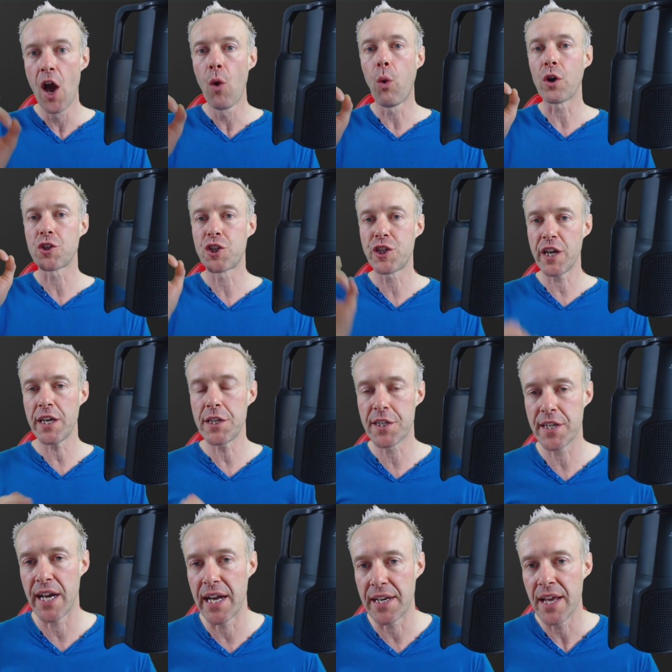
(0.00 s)
what she
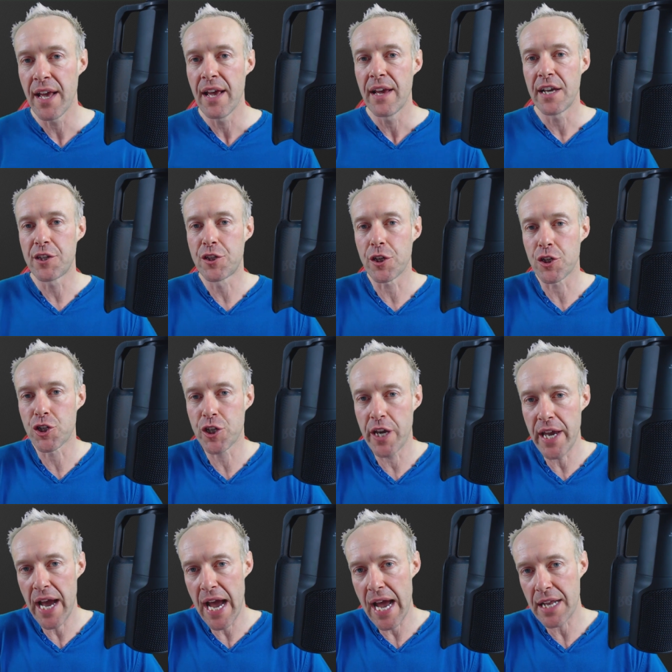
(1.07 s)
said is that she
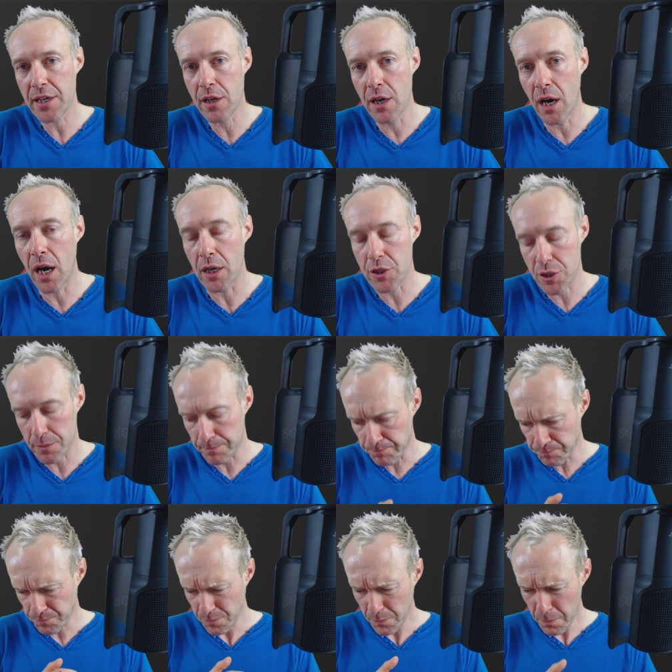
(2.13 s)
had got
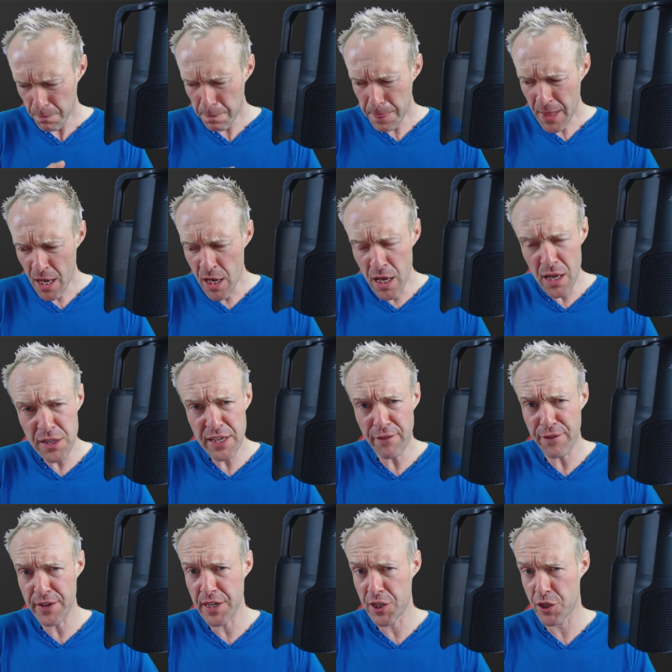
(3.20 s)
her
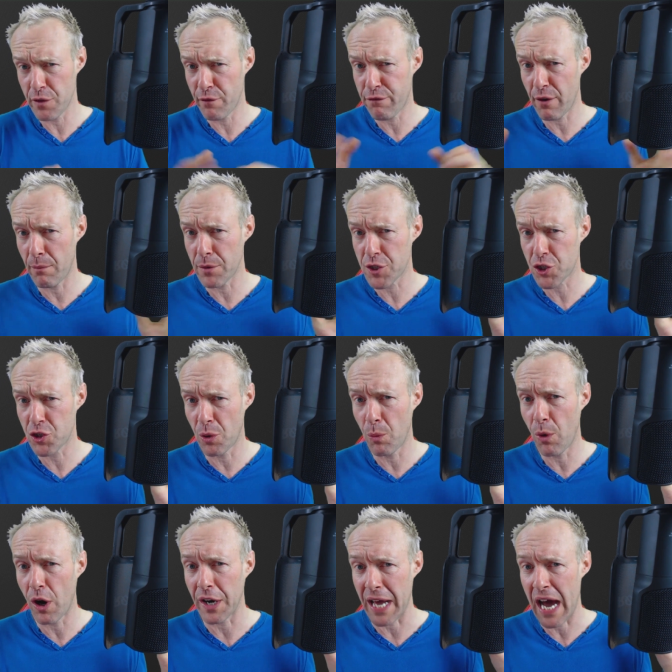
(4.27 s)
definition from a
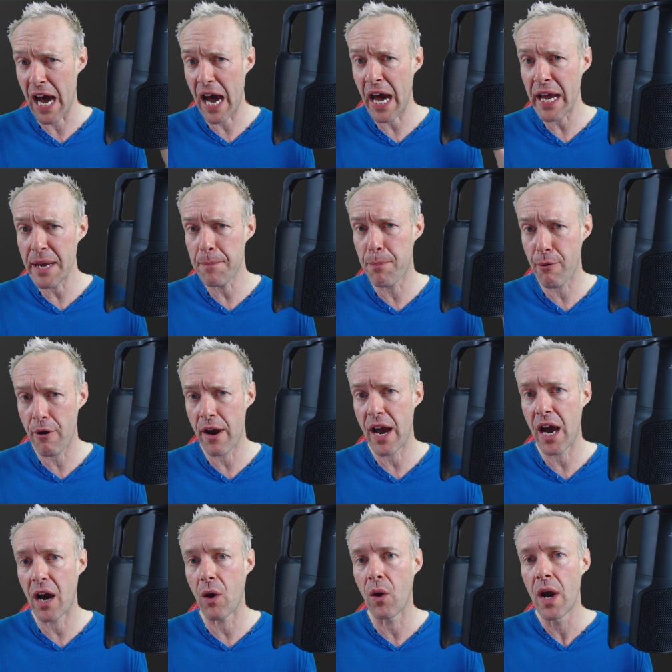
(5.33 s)
somewhat
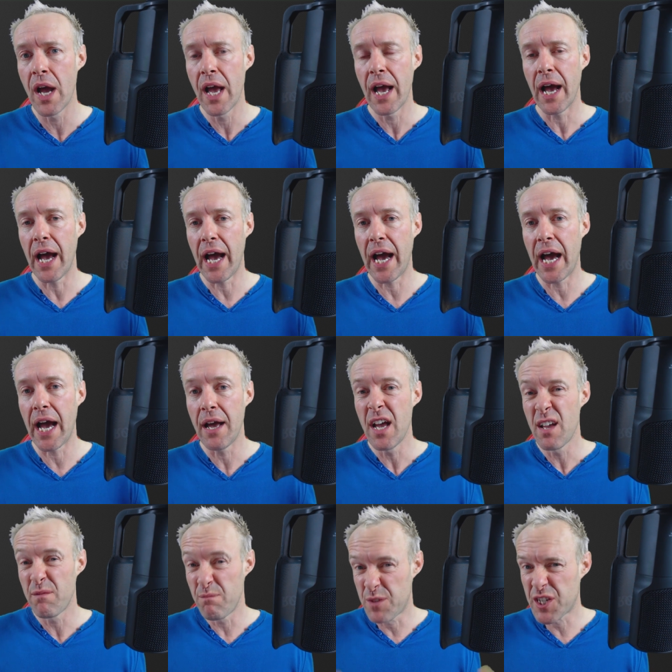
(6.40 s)
highbrow uh,
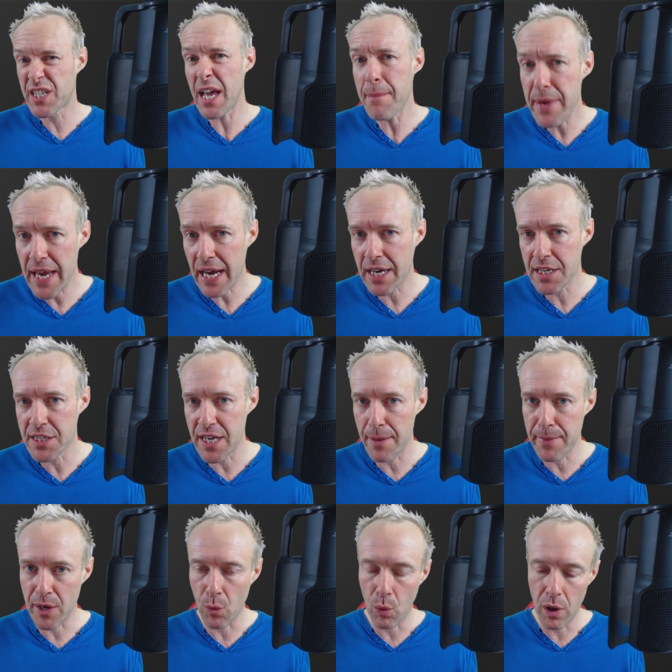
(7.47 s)

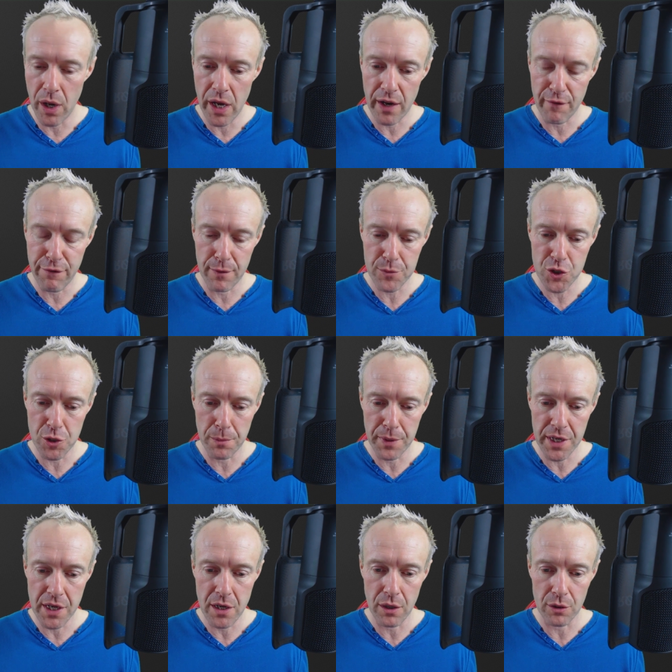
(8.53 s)
semi-academic work from
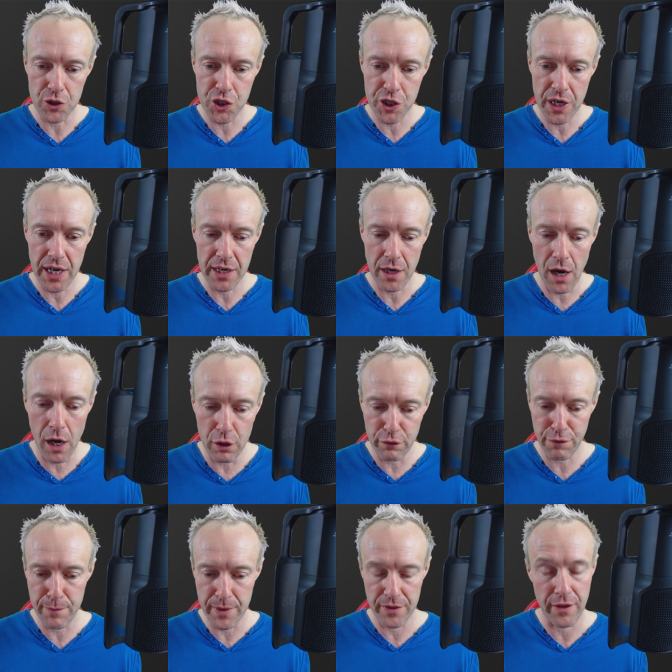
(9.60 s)
somebody called Shana
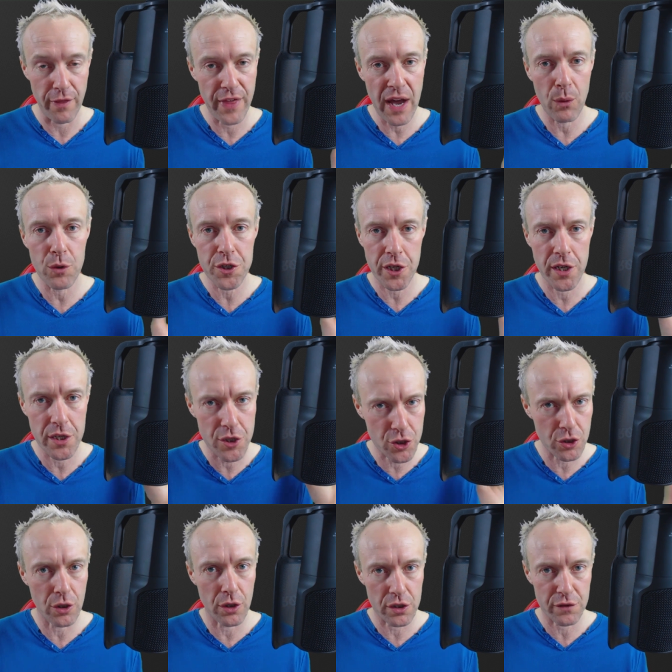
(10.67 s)
Olfman. that that was her
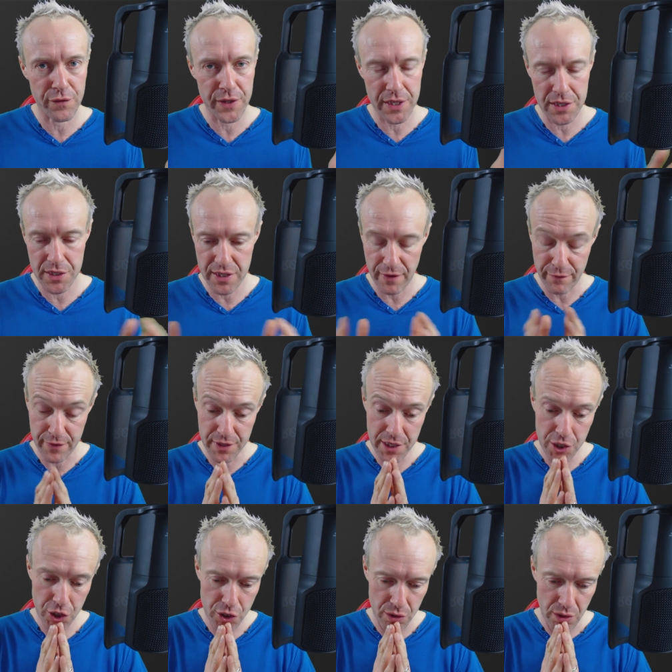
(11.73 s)
source for this
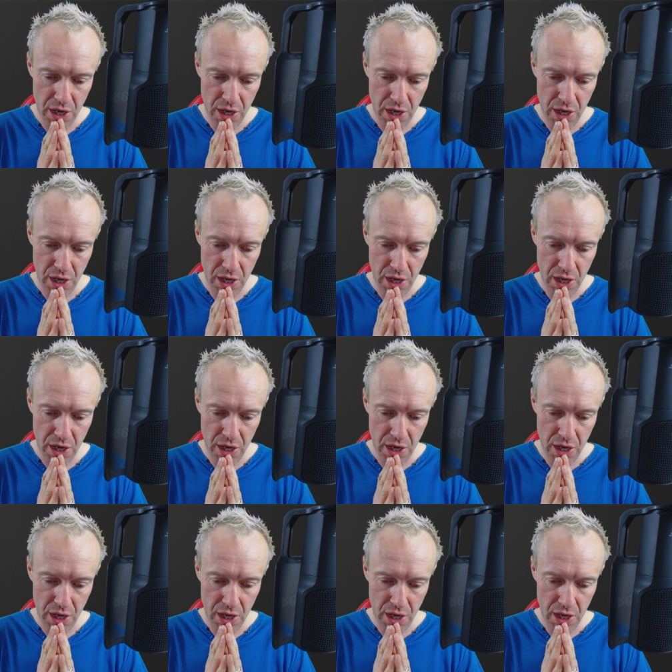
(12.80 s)
definition